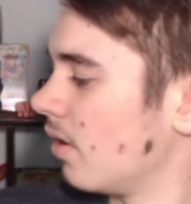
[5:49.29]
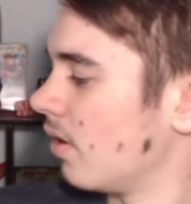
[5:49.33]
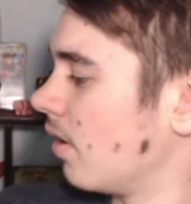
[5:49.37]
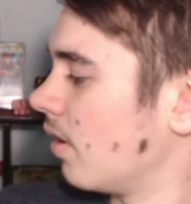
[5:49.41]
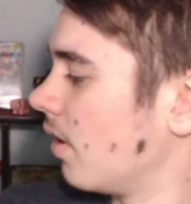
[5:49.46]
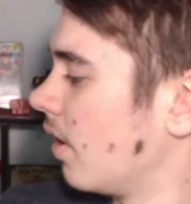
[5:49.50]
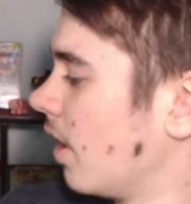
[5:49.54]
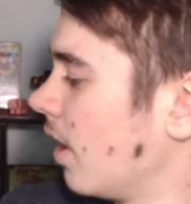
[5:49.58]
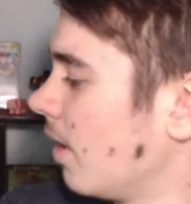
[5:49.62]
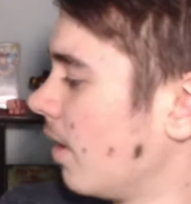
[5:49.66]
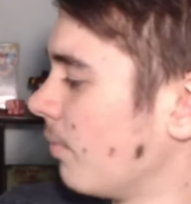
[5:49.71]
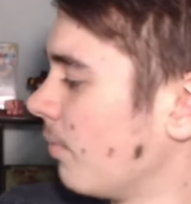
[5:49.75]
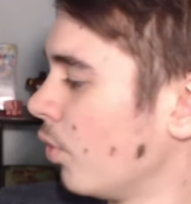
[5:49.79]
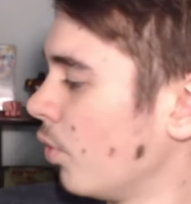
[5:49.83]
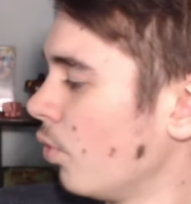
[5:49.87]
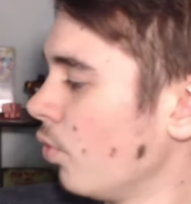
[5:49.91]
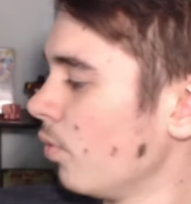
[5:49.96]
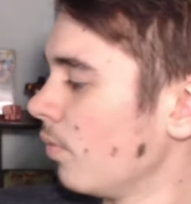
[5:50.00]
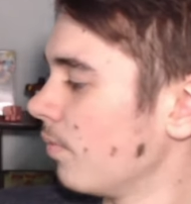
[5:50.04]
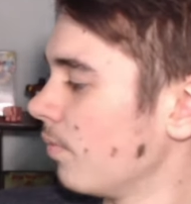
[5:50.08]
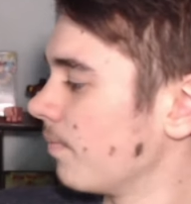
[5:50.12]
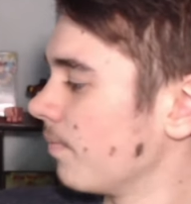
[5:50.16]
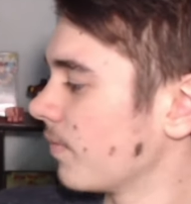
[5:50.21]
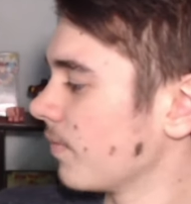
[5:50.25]
Um, ooh,
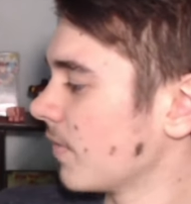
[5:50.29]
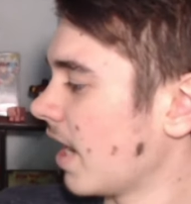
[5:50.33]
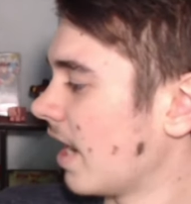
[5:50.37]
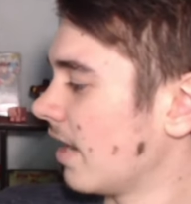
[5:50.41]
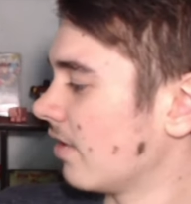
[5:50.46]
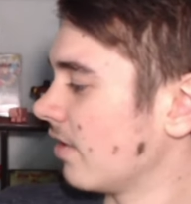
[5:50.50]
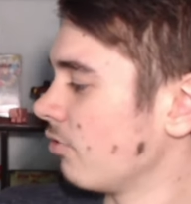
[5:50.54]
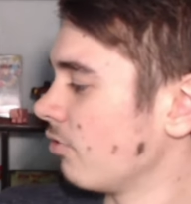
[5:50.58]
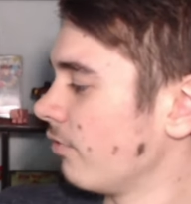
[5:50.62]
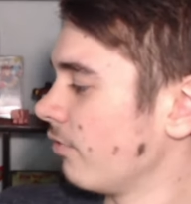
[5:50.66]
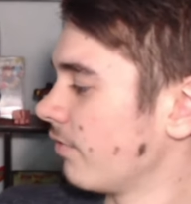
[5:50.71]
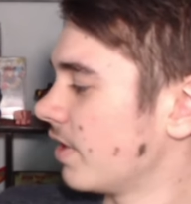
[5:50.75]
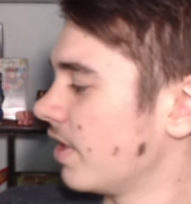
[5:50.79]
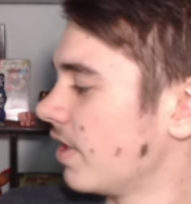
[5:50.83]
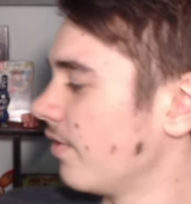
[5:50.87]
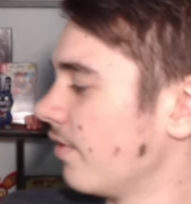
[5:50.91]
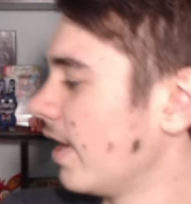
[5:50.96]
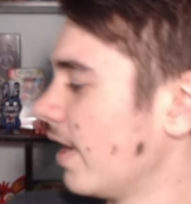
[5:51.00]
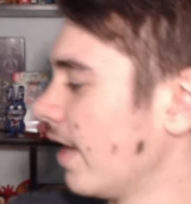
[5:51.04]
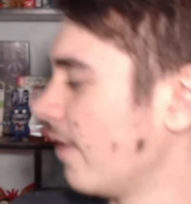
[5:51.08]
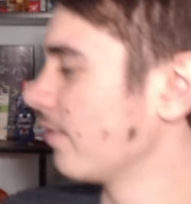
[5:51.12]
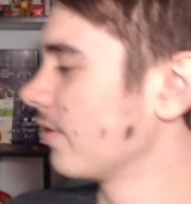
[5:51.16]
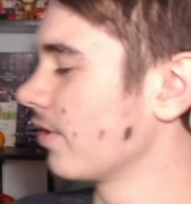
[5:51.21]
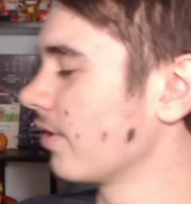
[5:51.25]
Okay, they're over here
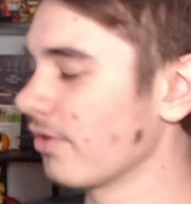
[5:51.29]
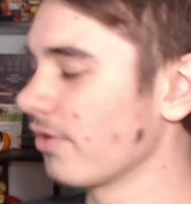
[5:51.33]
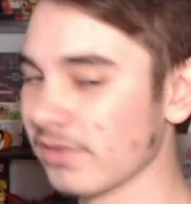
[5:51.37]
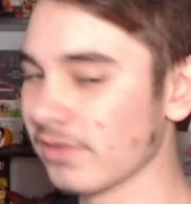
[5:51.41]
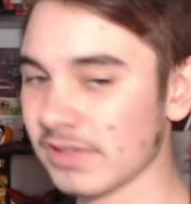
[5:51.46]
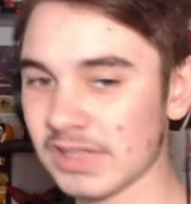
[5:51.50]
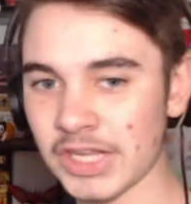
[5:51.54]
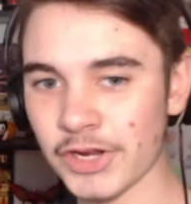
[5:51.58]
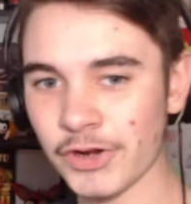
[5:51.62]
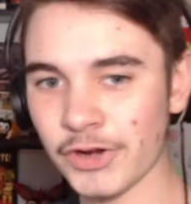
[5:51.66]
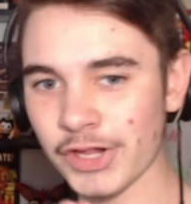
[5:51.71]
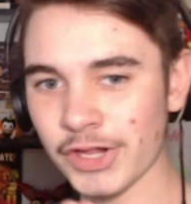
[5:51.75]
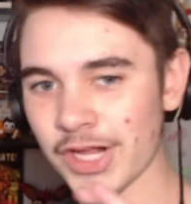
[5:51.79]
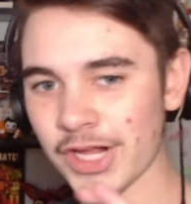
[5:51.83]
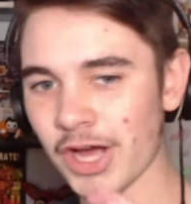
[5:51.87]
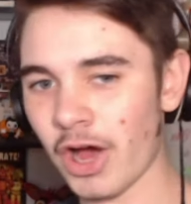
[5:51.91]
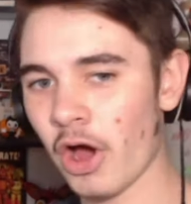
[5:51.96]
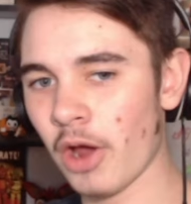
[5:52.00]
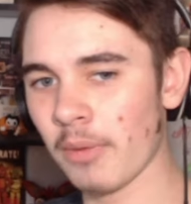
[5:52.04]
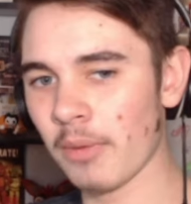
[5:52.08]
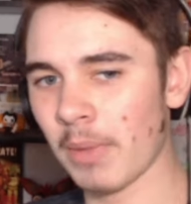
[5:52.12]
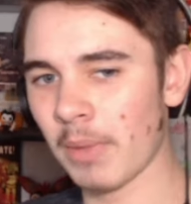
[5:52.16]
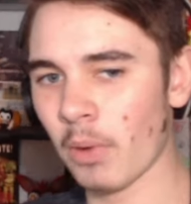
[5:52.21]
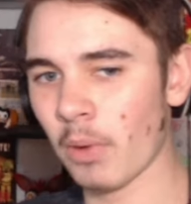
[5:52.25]
now. They're literally
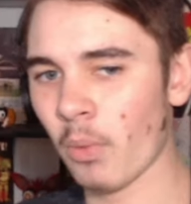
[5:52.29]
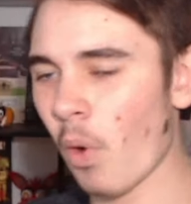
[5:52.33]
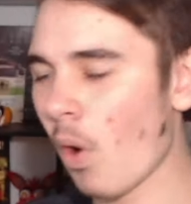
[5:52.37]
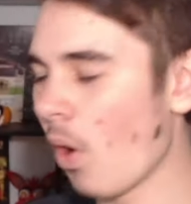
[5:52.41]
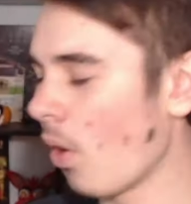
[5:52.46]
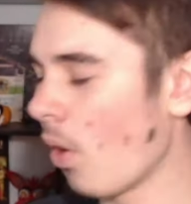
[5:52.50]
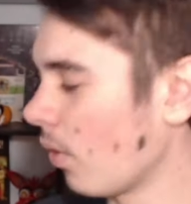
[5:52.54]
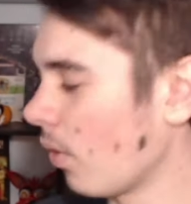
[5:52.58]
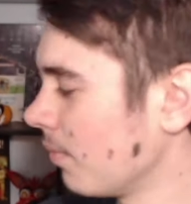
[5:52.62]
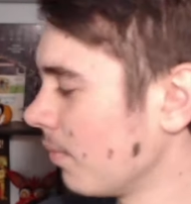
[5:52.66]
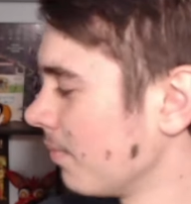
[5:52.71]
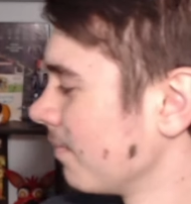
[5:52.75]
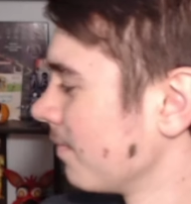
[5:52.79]
on my wall.